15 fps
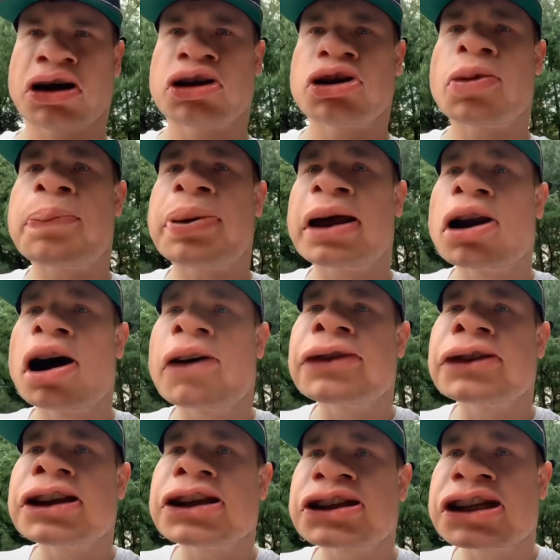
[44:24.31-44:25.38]
You peel off
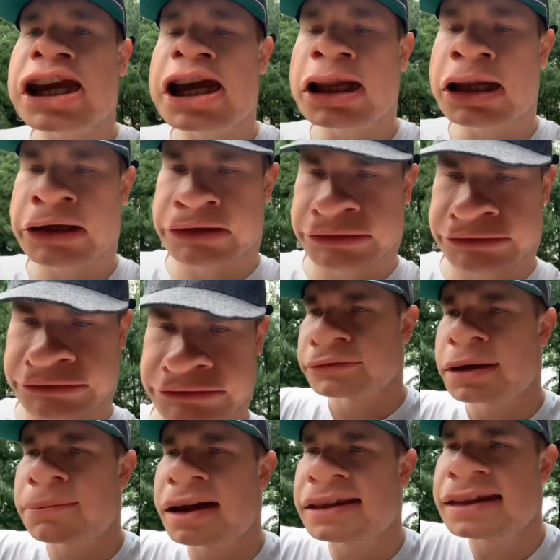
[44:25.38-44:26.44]
the seal,
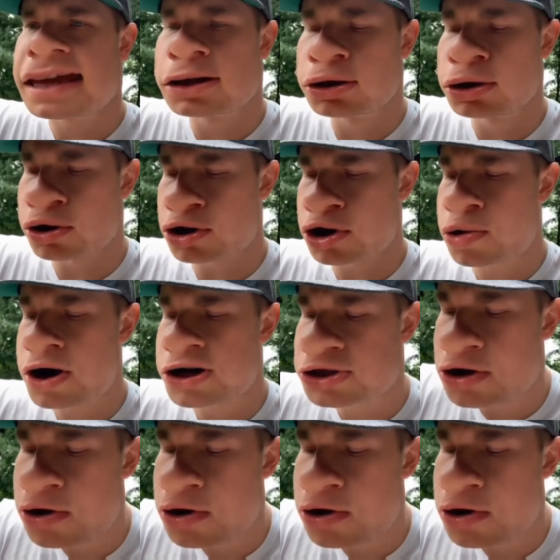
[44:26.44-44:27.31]
and then look, questo